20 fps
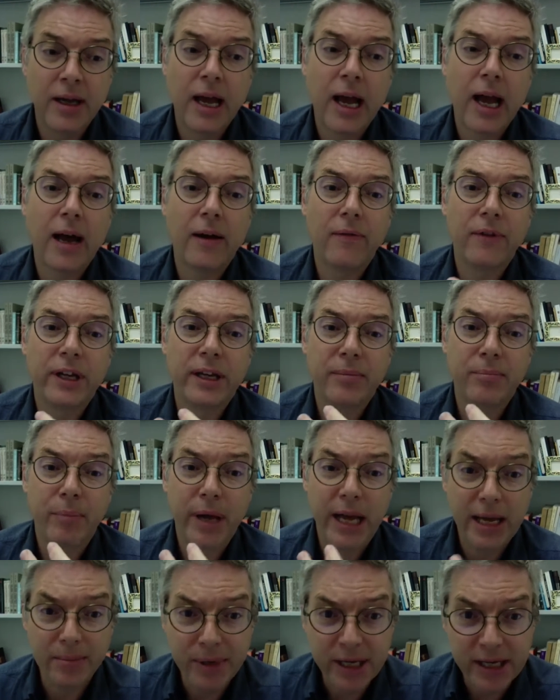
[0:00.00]
having
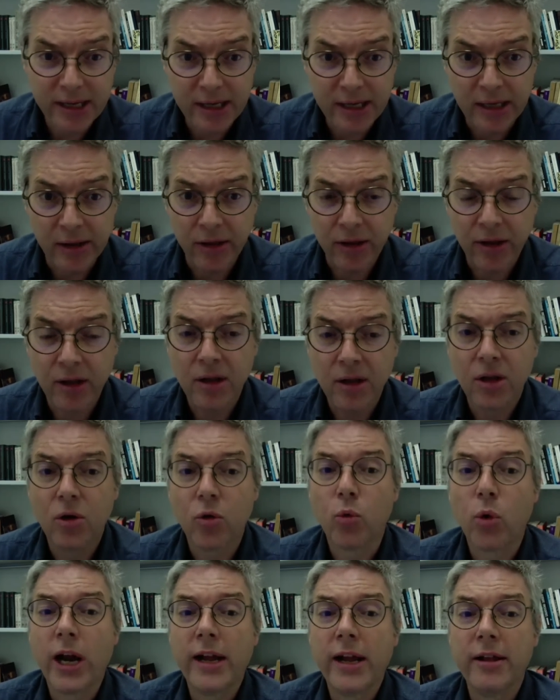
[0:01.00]
babies,
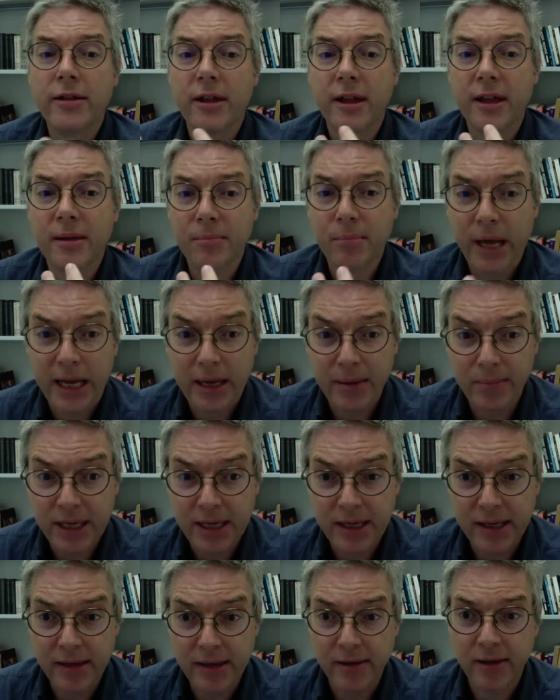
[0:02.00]
raising
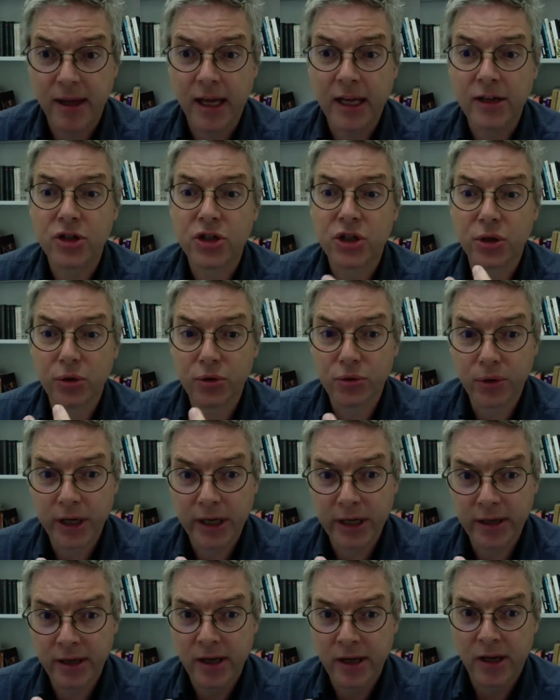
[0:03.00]
babies and
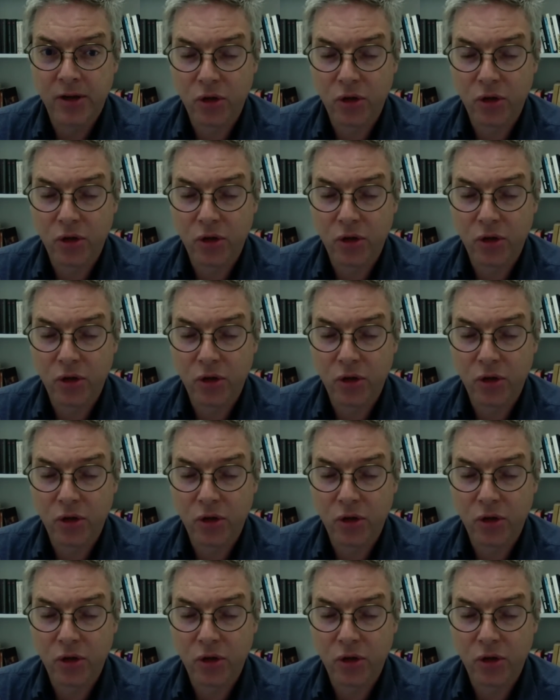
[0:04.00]
children,